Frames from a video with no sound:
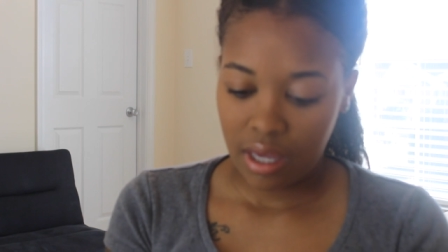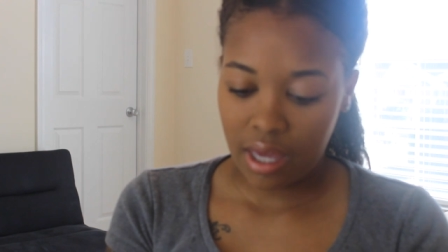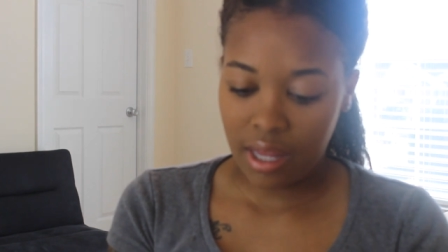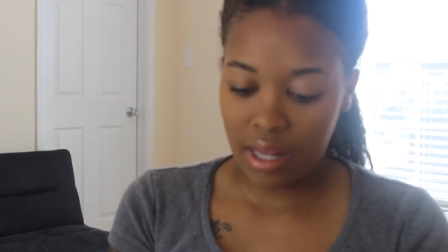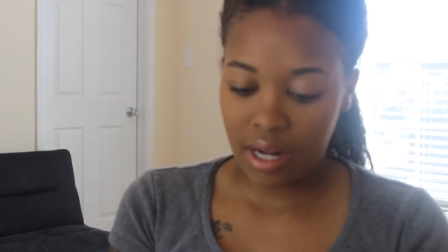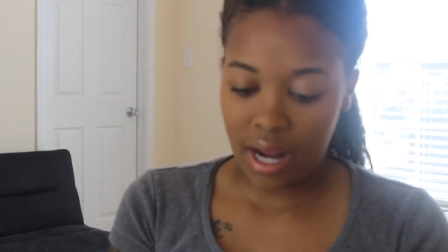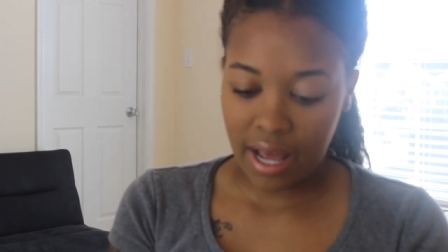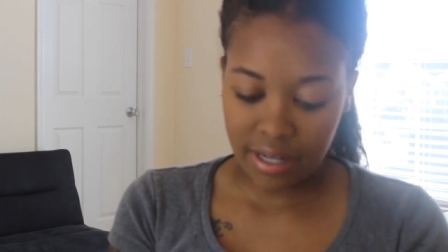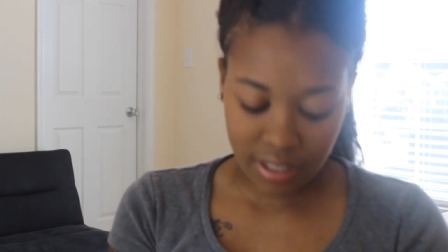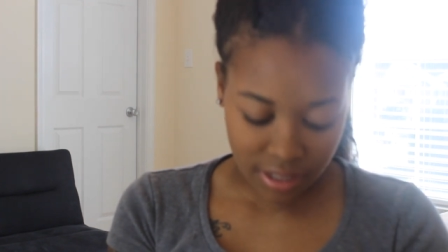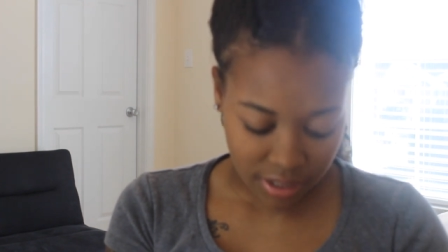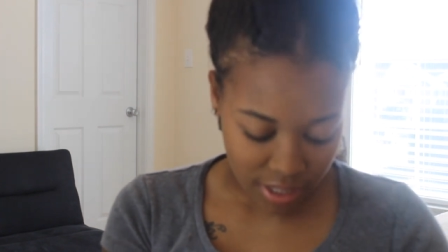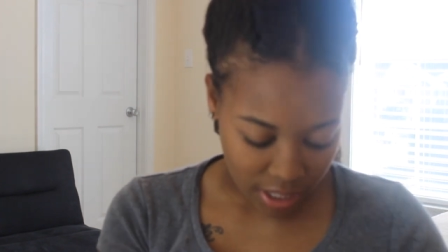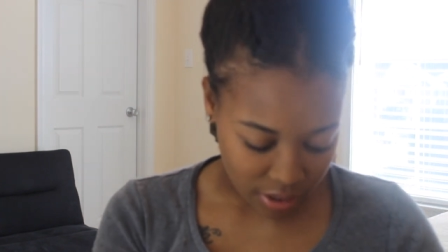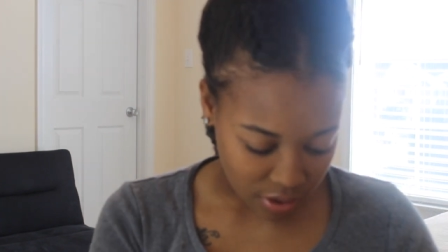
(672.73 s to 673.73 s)
And then I
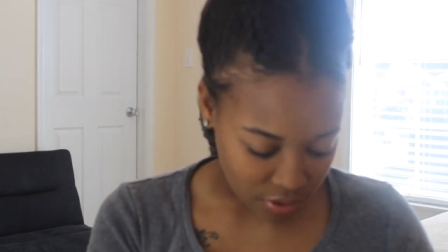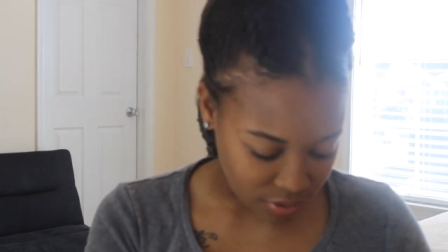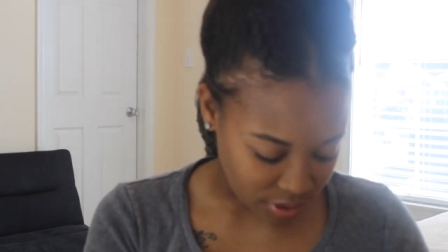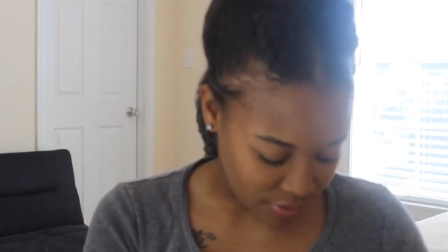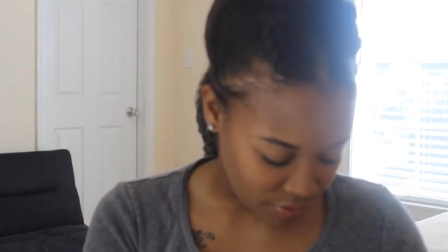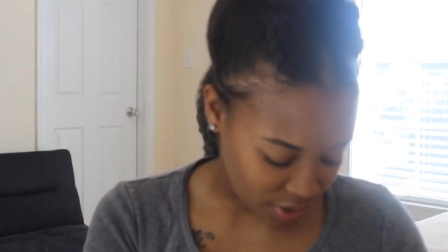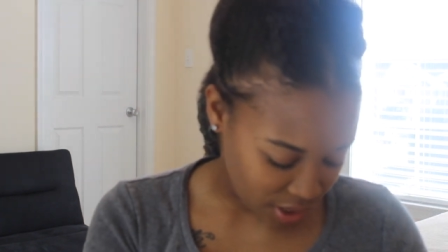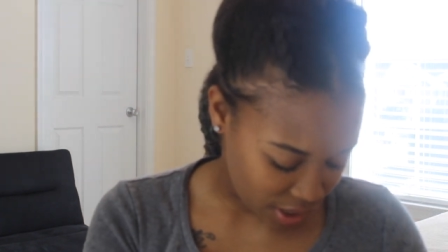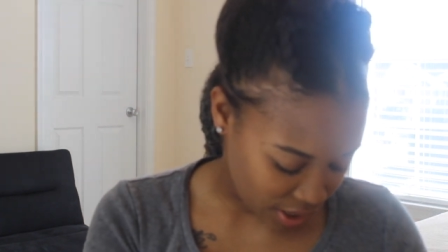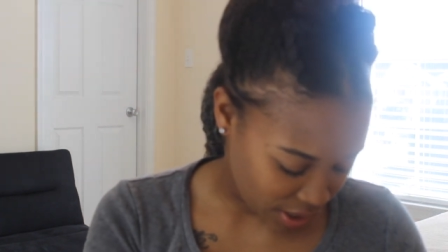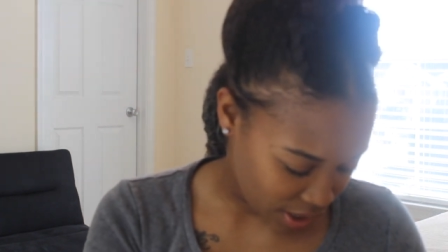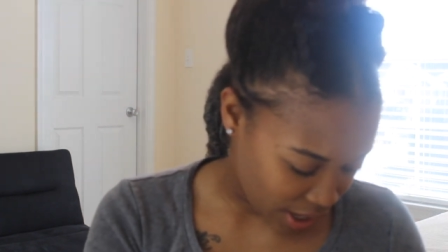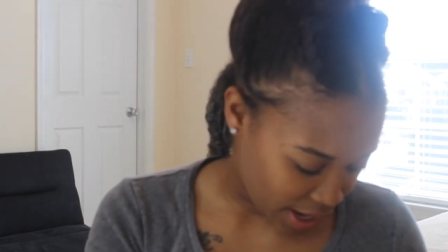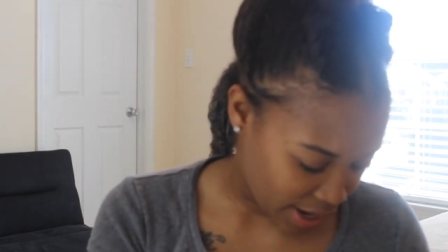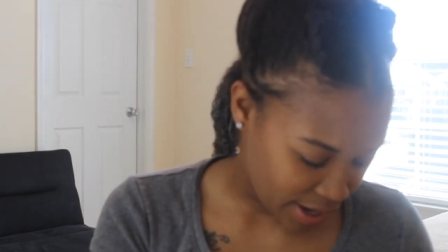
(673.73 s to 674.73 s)
did take those every day.